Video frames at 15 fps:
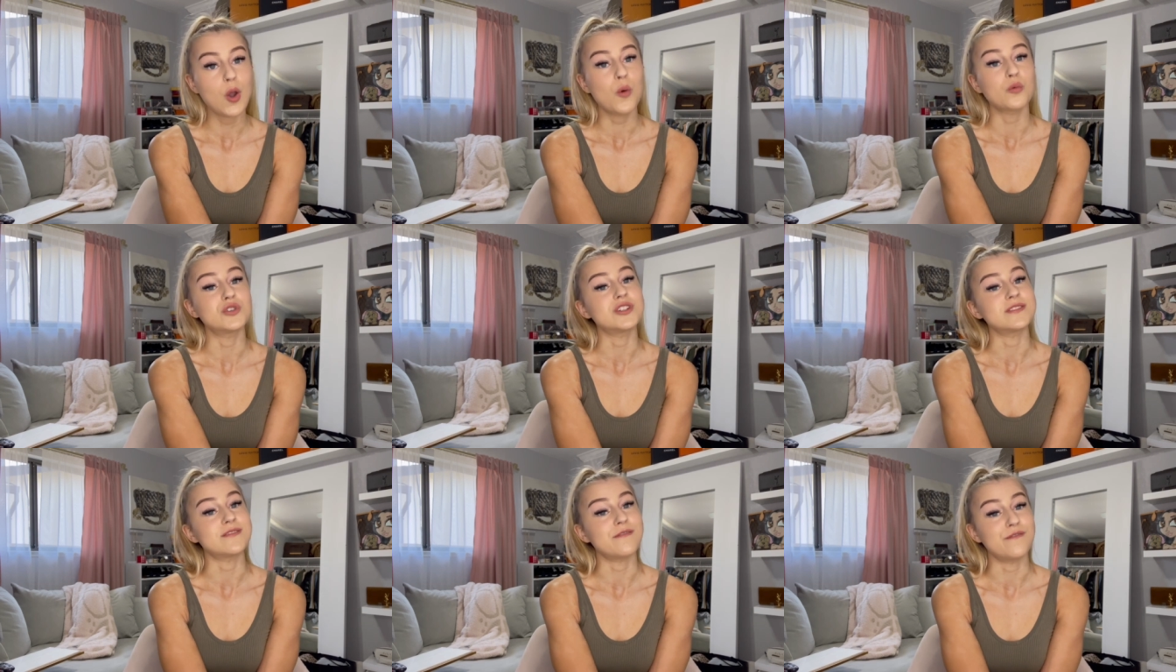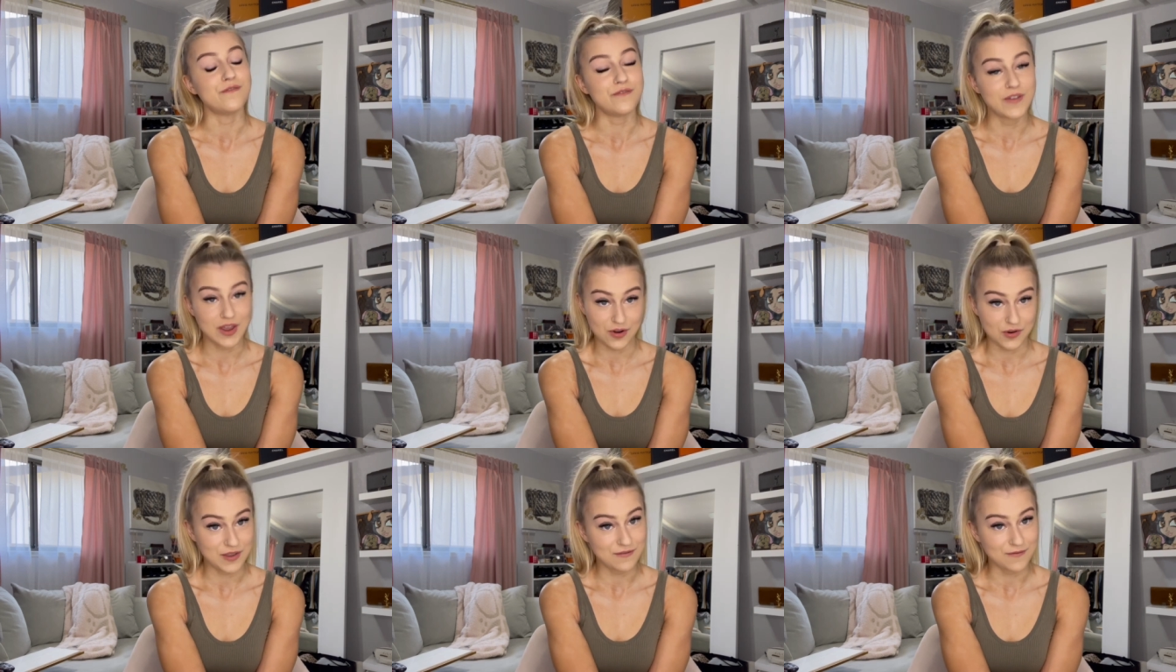which is
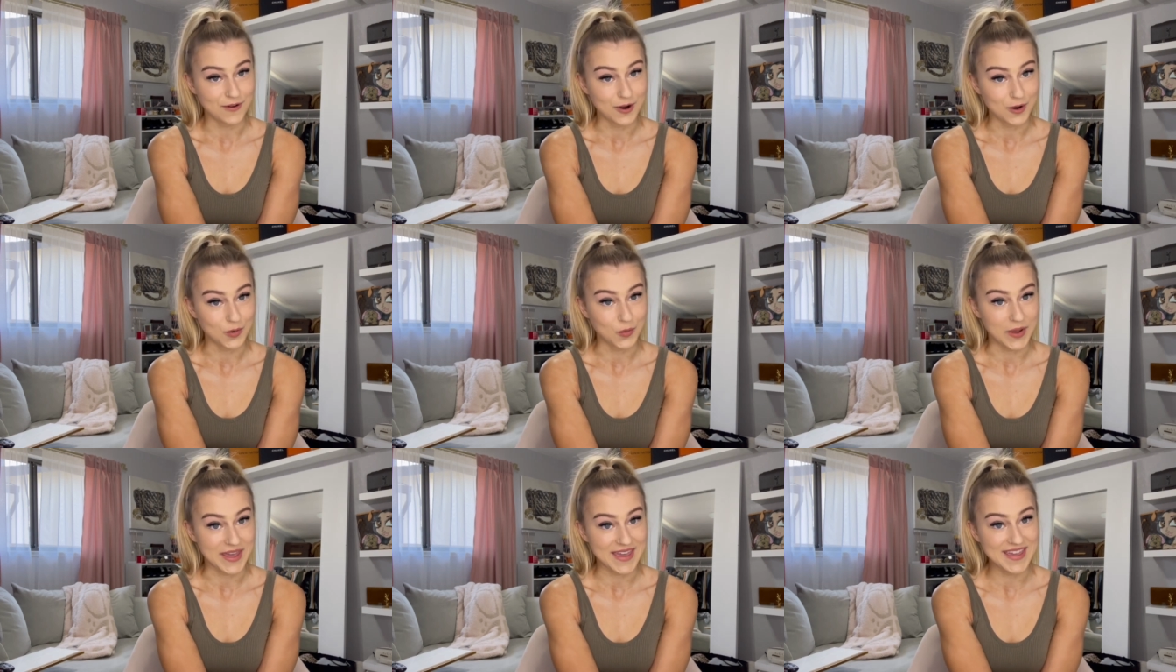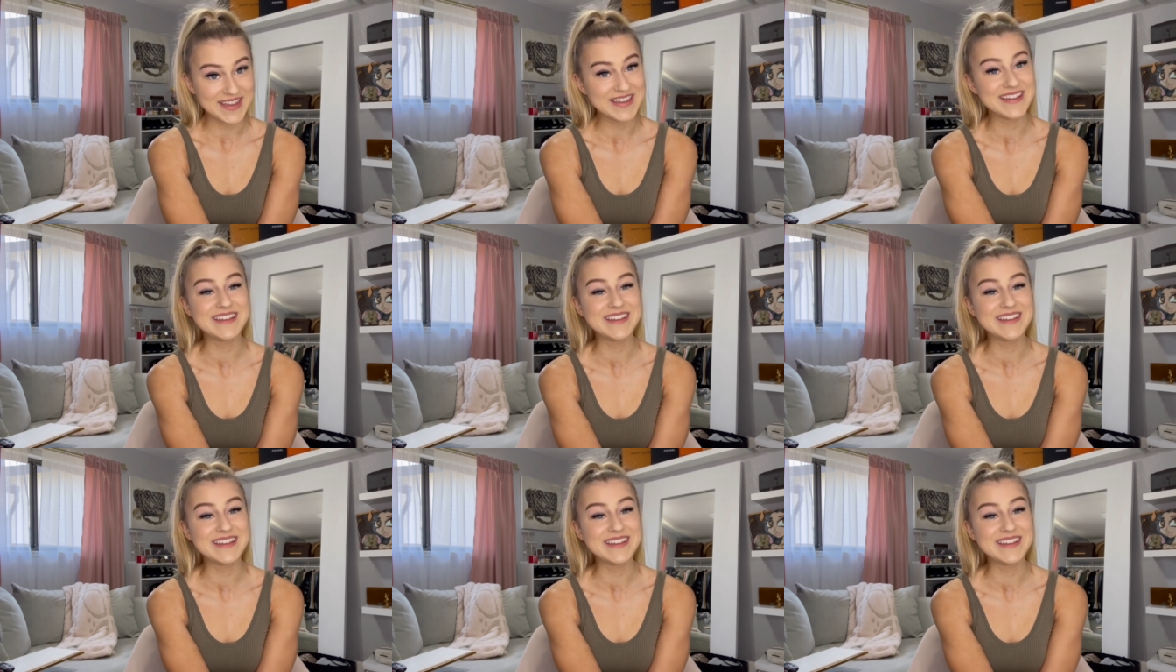very far away.